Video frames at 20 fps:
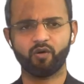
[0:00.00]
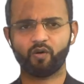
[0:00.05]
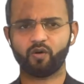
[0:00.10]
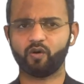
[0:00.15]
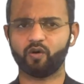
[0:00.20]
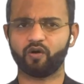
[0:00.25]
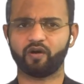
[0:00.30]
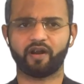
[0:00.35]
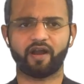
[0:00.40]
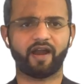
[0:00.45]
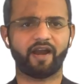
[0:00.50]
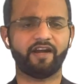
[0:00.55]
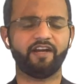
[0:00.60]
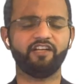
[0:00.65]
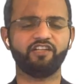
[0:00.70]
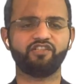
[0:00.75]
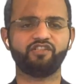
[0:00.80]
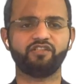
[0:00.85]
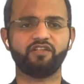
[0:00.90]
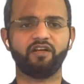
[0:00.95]
or
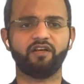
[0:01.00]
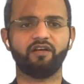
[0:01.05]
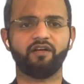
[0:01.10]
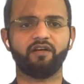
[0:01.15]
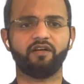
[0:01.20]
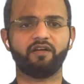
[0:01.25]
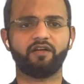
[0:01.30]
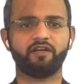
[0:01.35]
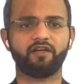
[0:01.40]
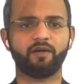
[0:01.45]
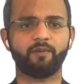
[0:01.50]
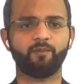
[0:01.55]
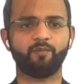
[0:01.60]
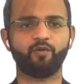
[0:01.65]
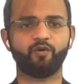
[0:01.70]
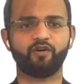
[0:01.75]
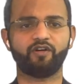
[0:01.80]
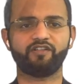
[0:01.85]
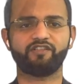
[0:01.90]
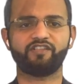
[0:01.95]
additional
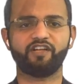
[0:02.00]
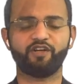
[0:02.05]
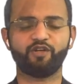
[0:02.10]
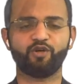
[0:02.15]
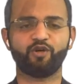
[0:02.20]
component that